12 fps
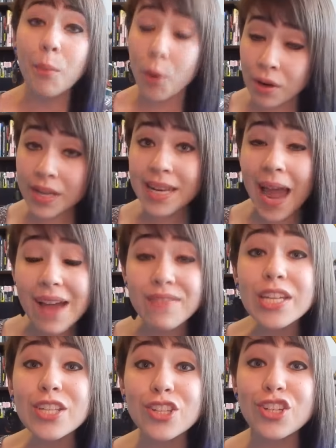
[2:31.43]
Morgan
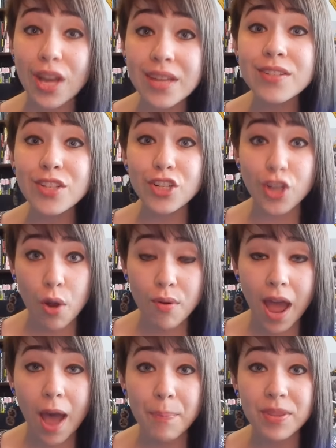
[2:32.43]
having just shown
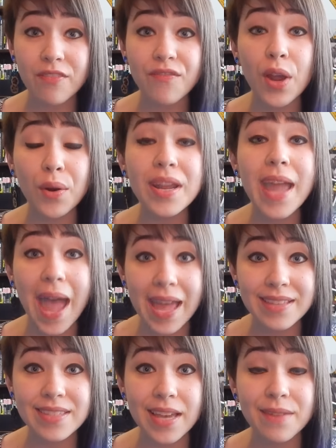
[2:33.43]
up at the very
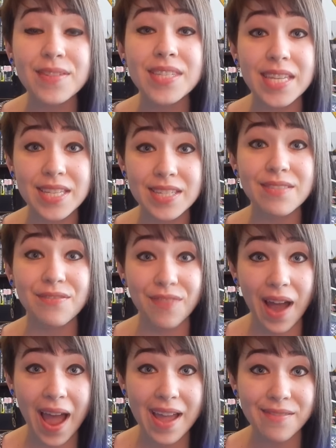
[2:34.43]
end of Season
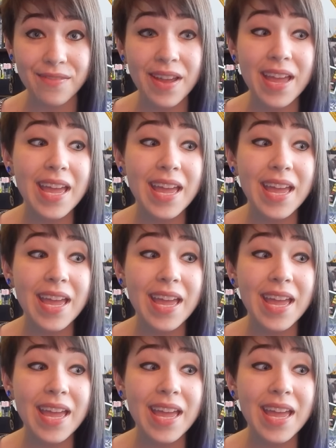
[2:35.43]
5